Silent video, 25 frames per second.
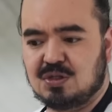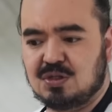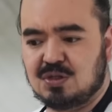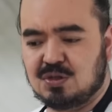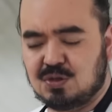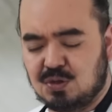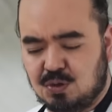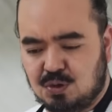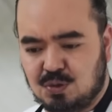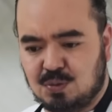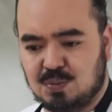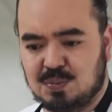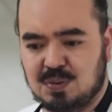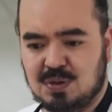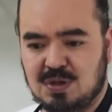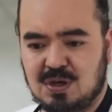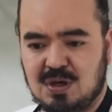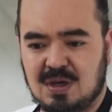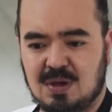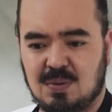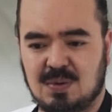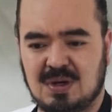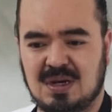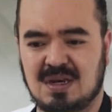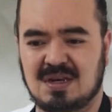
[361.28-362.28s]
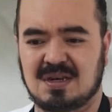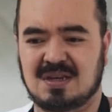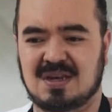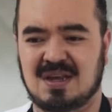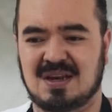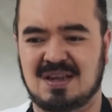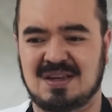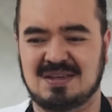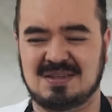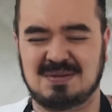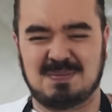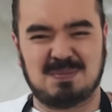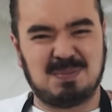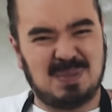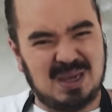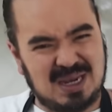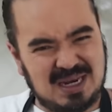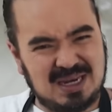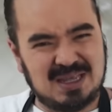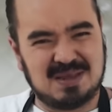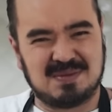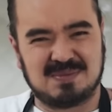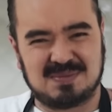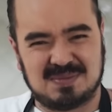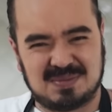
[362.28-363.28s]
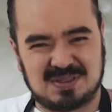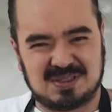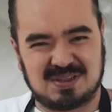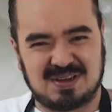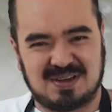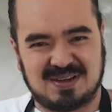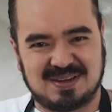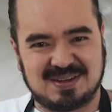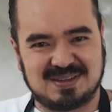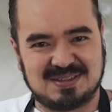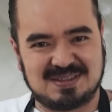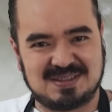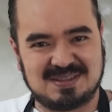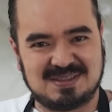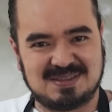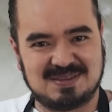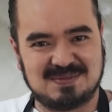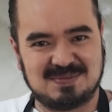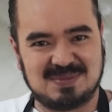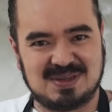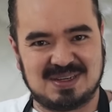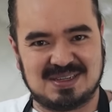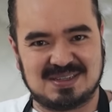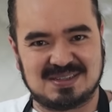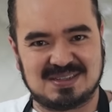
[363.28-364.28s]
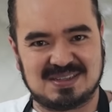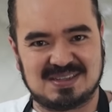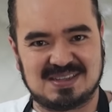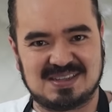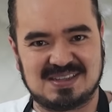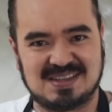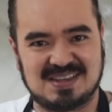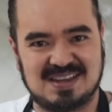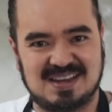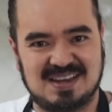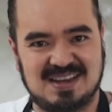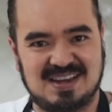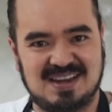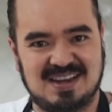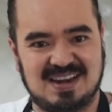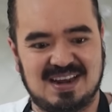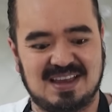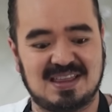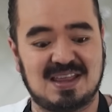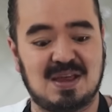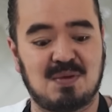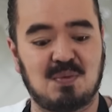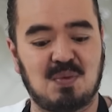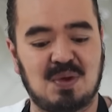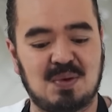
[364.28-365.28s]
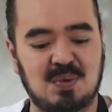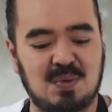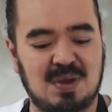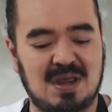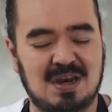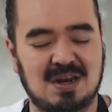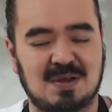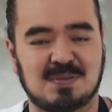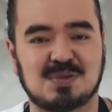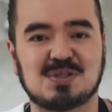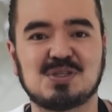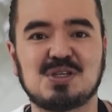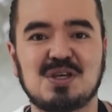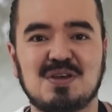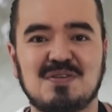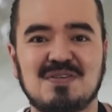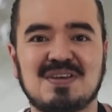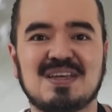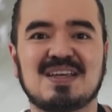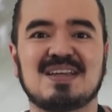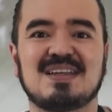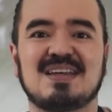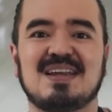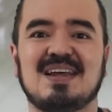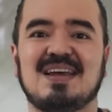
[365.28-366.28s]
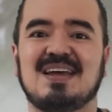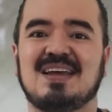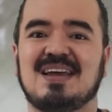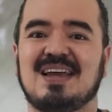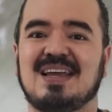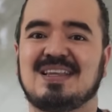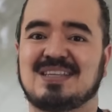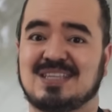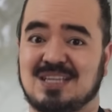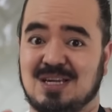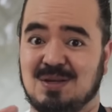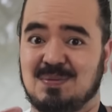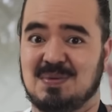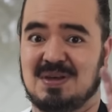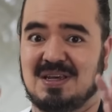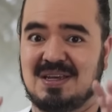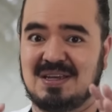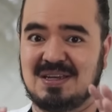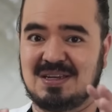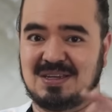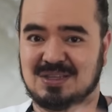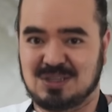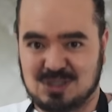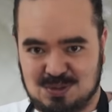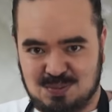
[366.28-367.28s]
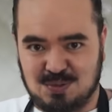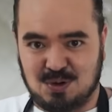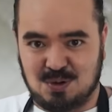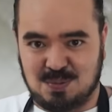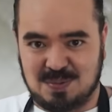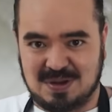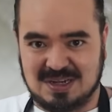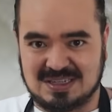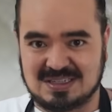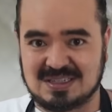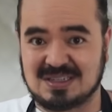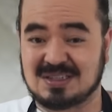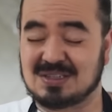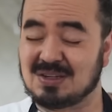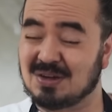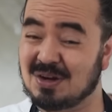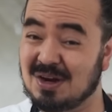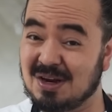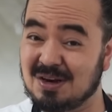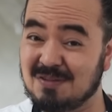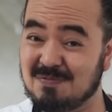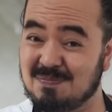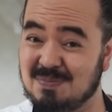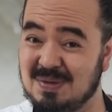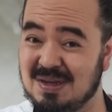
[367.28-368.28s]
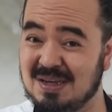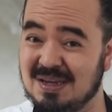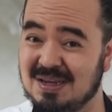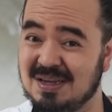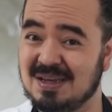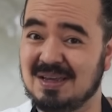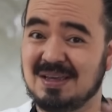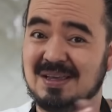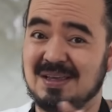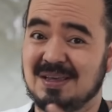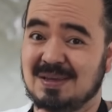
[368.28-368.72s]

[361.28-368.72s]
soup, we need to cut it into medium-sized pieces. And then when we end up serving it, it's going to be in small pieces. So kind of big,